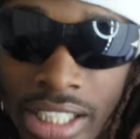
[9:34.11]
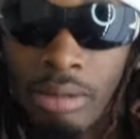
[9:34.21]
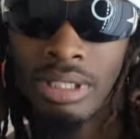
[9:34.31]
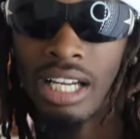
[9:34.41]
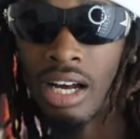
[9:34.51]

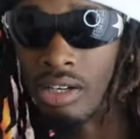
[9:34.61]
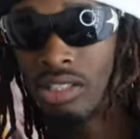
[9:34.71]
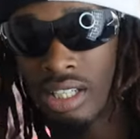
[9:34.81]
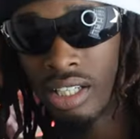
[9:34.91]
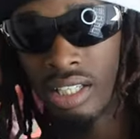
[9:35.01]
hell, but no.
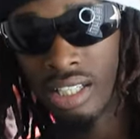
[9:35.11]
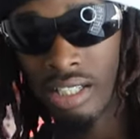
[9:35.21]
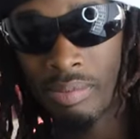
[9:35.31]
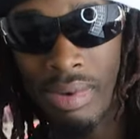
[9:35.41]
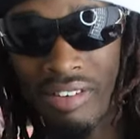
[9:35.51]

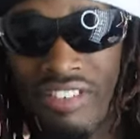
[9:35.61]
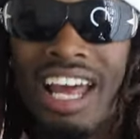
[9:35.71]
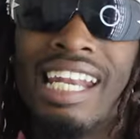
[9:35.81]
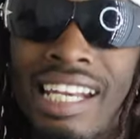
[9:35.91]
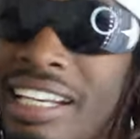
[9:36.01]
Matter of fact,